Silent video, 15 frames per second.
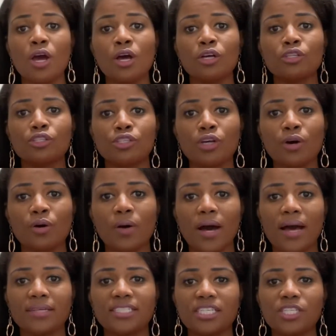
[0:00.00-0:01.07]
So
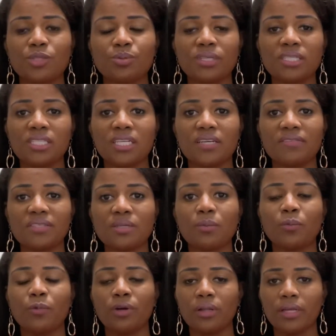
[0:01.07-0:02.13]
I just received
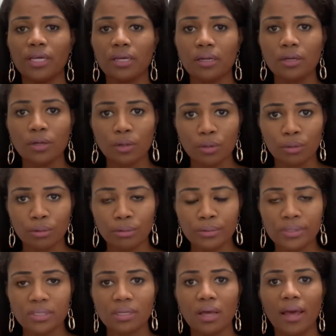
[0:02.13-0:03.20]
some really good
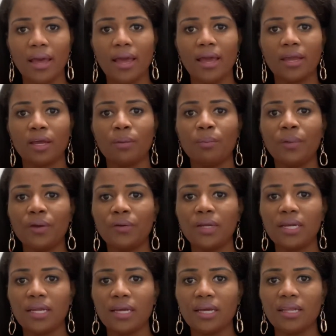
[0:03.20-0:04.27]
news. A
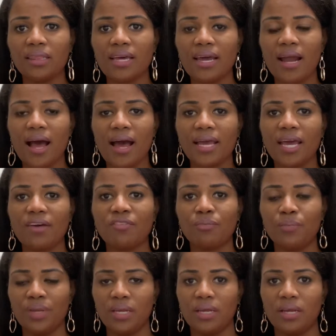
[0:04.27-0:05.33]
community that I
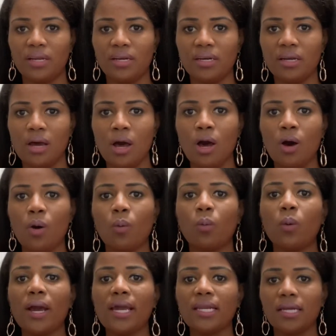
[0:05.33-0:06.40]
have been
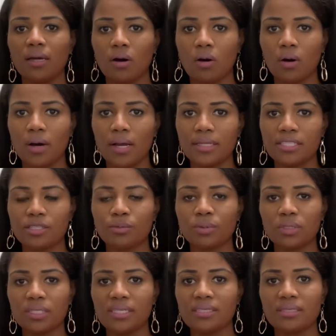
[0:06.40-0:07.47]
waiting on to
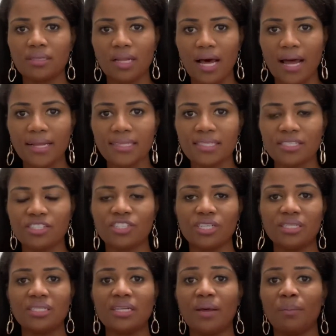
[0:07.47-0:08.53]
release lots
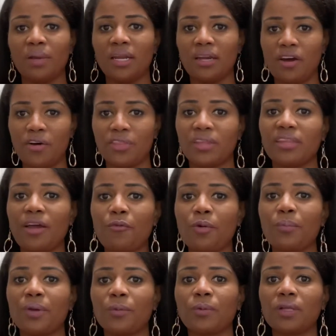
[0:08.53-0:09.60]
just let me know that they will
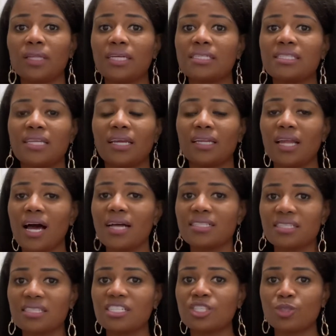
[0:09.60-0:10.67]
be releasing
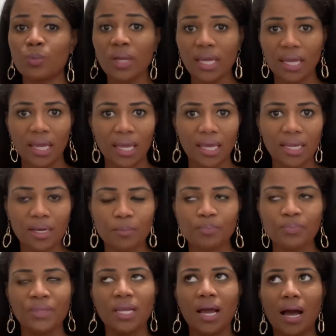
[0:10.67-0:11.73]
lots this weekend.
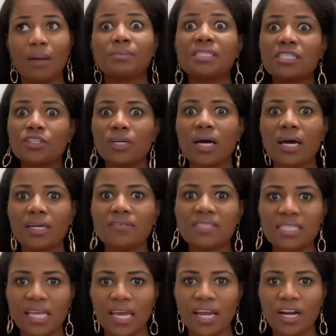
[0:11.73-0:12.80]
I'm still kind of
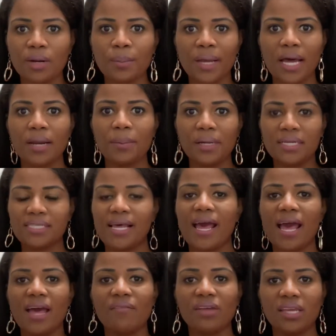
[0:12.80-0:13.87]
scared about it because I
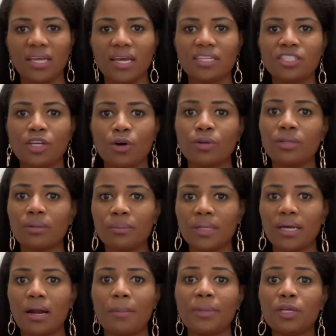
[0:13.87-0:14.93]
haven't yet told them
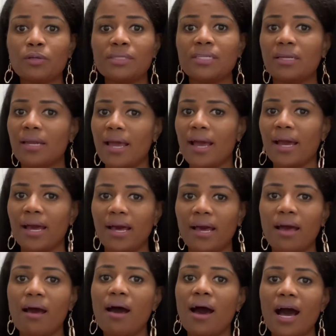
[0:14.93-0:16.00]
that I'm using
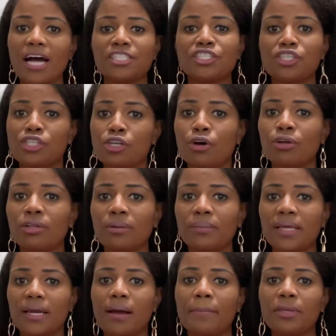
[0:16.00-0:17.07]
NACA. I just told them
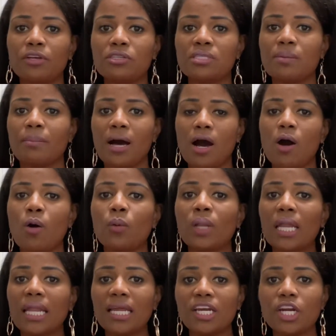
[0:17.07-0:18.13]
that I'm using my
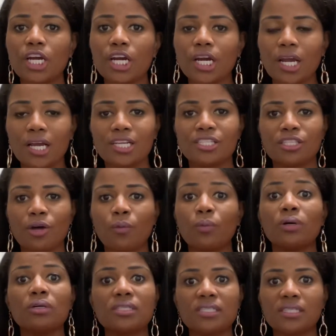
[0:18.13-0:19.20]
own lender. So
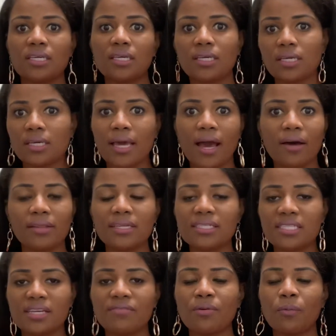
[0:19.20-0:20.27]
we'll see how
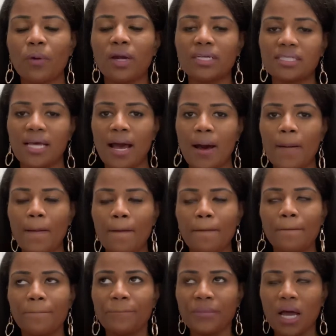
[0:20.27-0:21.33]
this even works out.
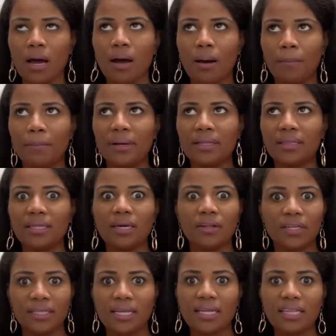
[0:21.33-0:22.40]
But the
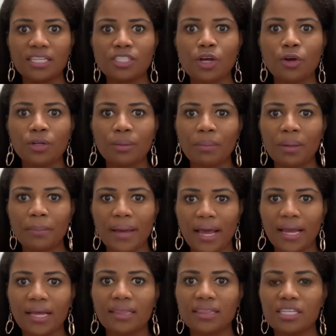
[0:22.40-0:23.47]
only thing that's holding me
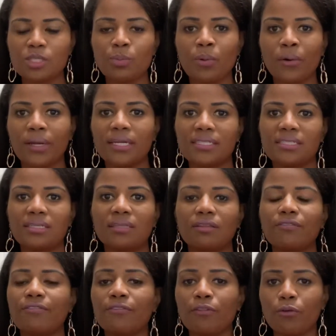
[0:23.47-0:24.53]
back at this point is that
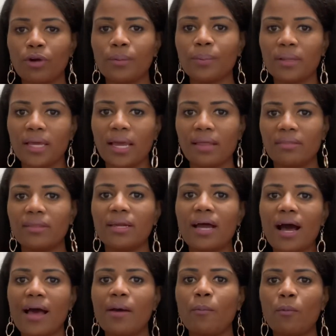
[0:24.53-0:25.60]
the floor plan
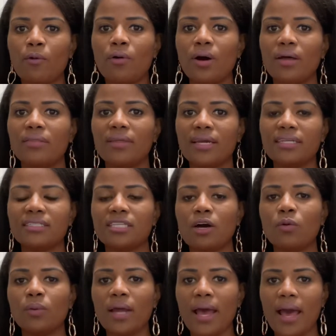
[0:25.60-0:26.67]
that I want, they
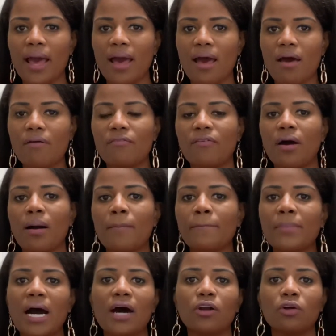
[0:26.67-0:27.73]
don't have a
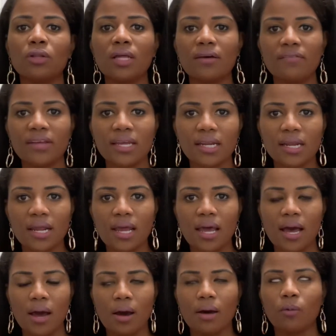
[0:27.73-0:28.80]
model of it
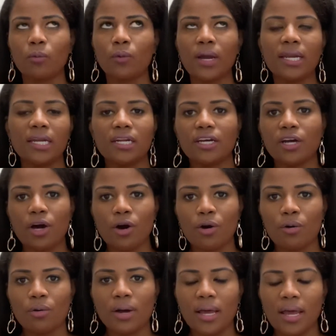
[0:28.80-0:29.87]
ready to
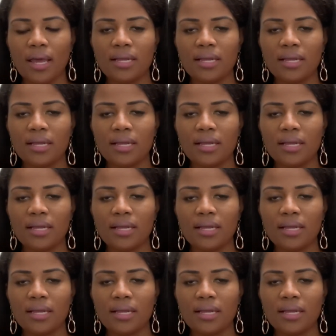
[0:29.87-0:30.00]
go.